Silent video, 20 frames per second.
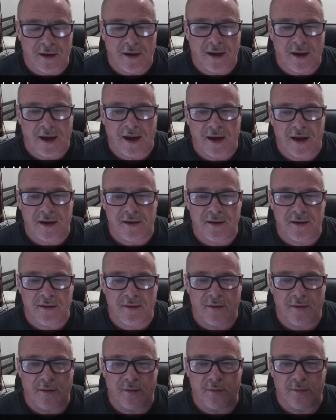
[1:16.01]
and
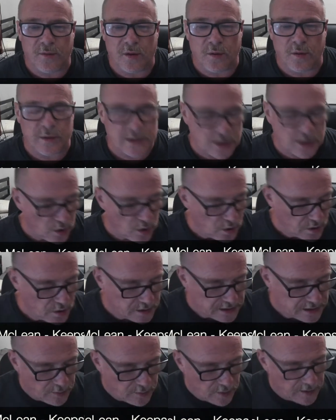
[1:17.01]
that was
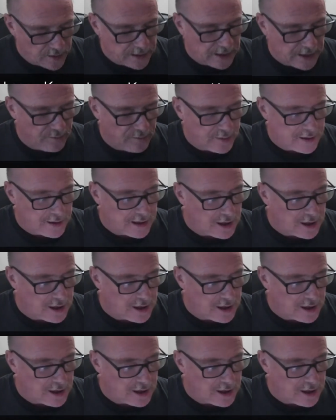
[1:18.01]
caused by the government.